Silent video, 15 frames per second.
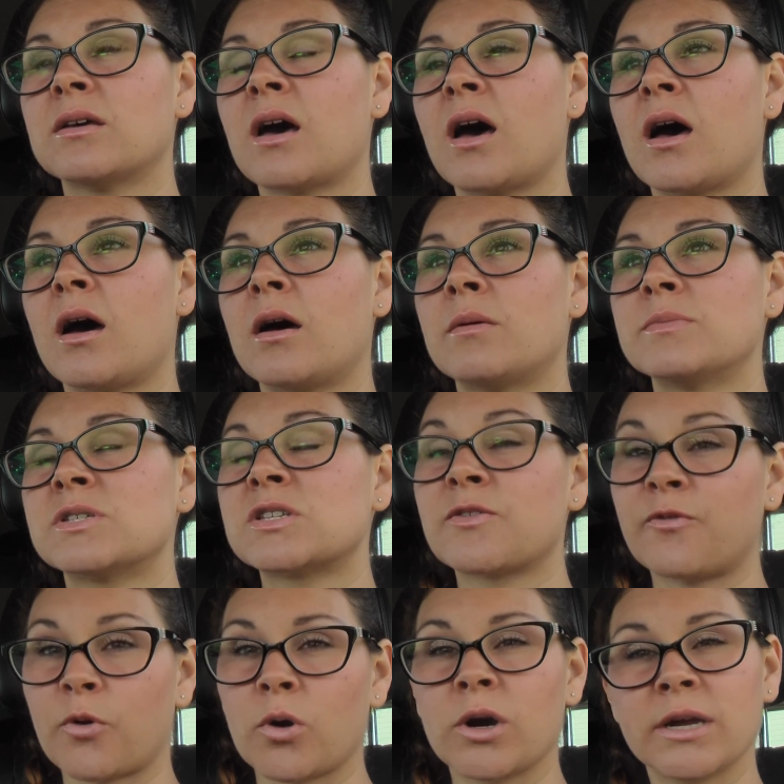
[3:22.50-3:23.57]
um,
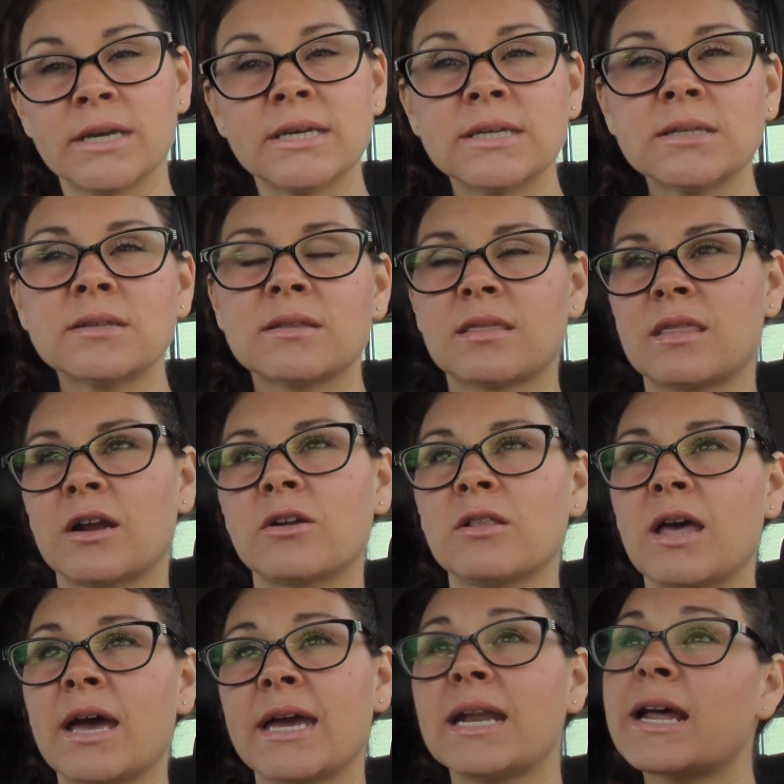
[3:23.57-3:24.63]
Sephora, their
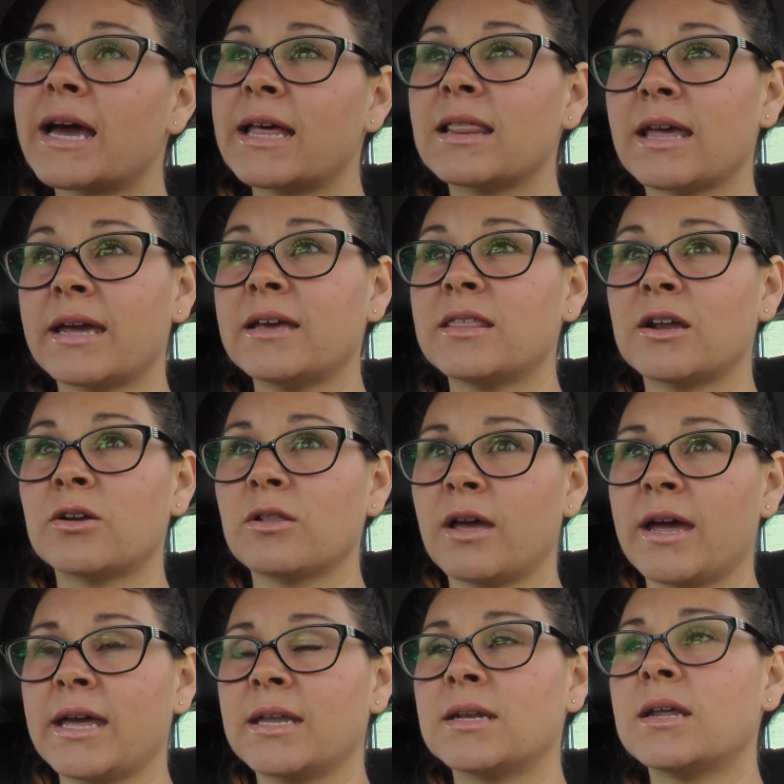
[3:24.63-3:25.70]
line. I like their
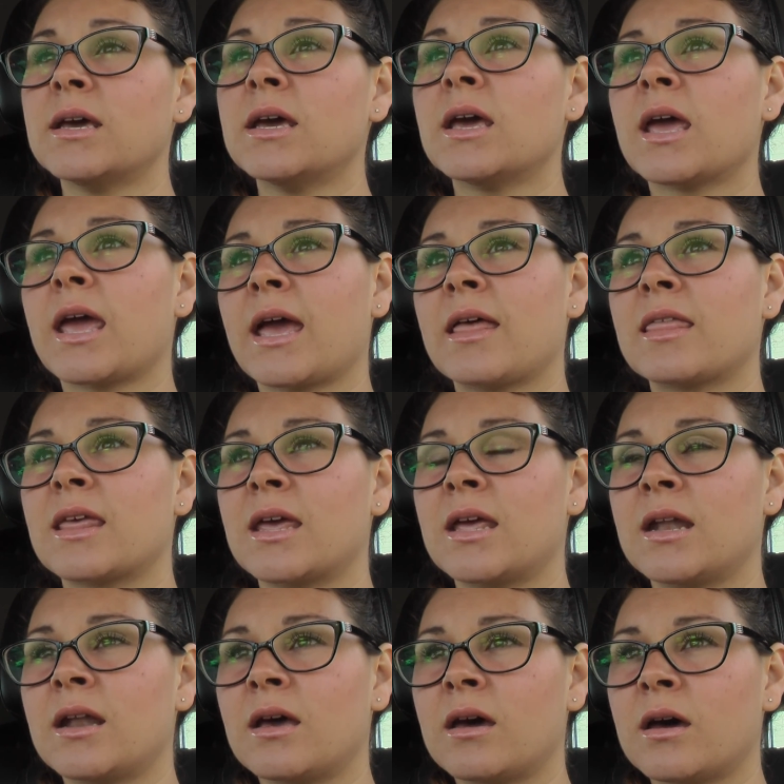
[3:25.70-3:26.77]
line. And
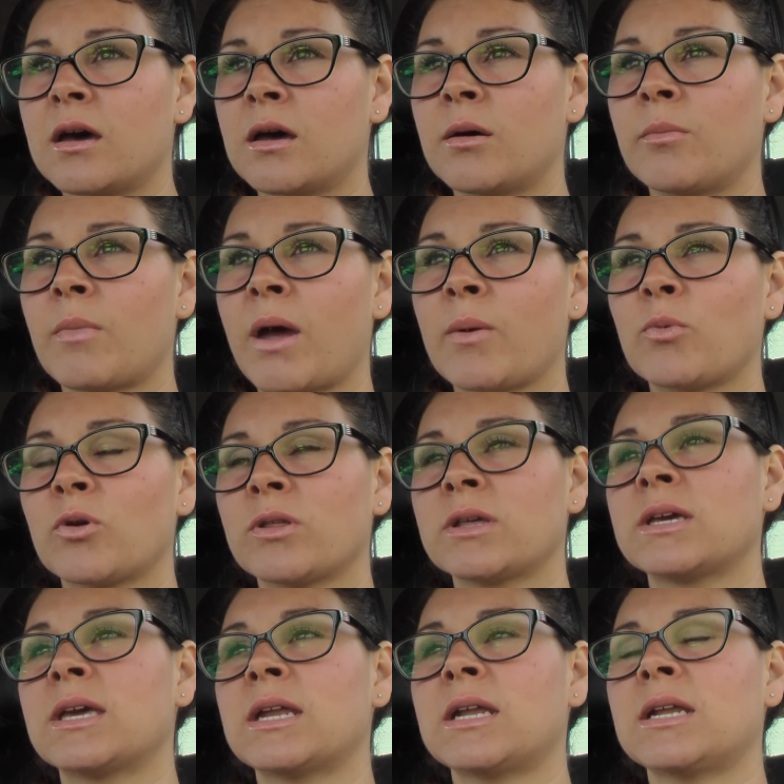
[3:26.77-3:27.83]
then um, I'm
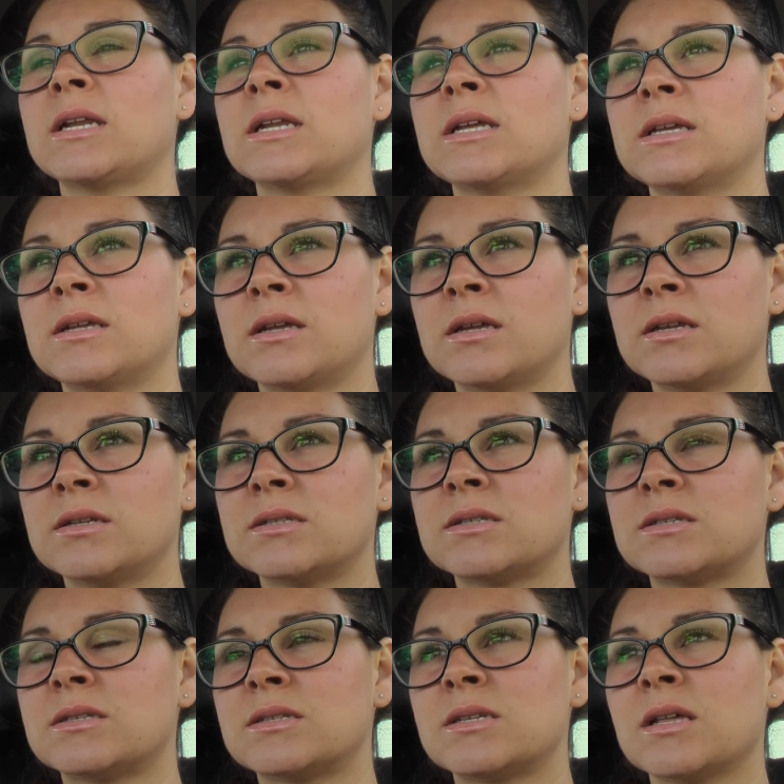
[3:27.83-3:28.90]
really getting
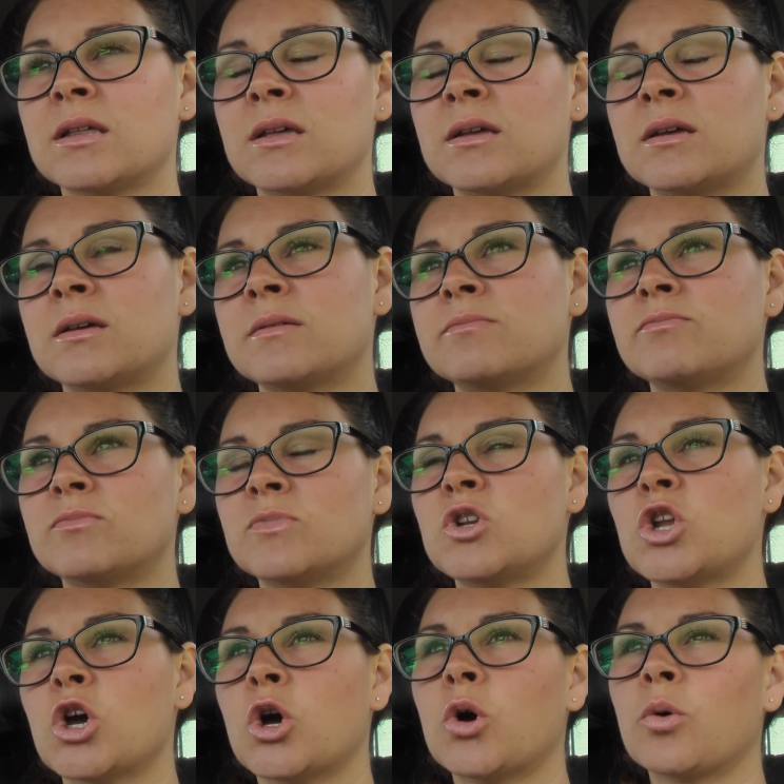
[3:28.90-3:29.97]
to
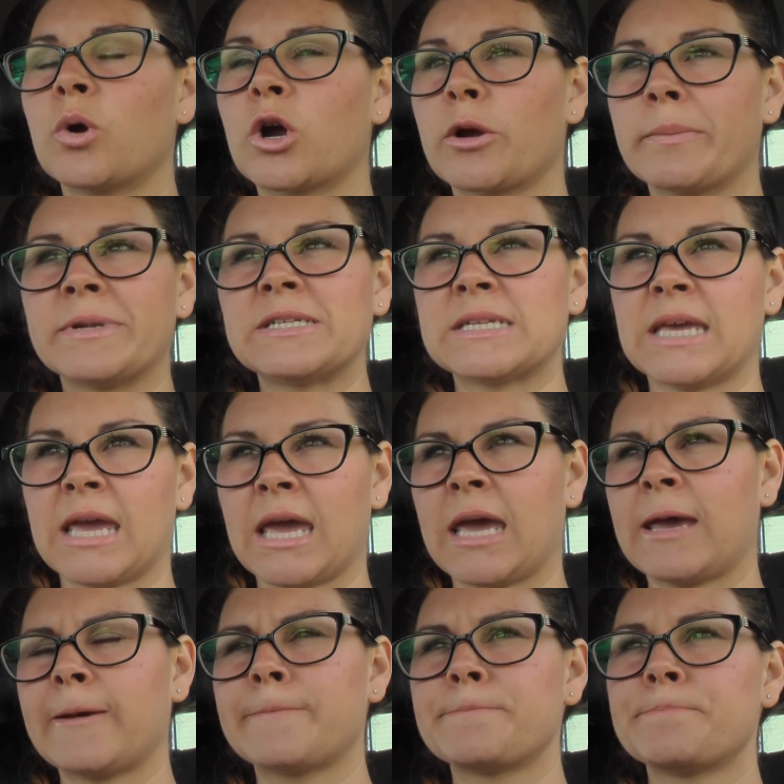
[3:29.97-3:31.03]
know Urban Decay